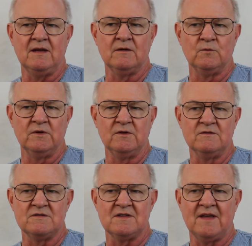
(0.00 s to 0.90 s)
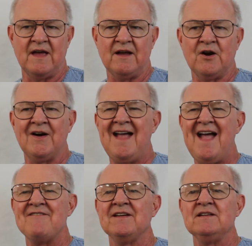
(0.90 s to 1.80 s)
in wounds that are
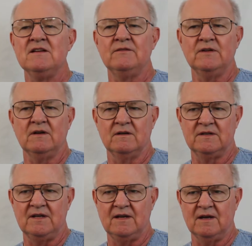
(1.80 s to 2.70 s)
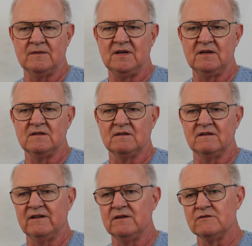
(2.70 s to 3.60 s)
having difficulty coming to
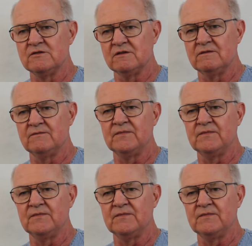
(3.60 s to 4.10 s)
closure.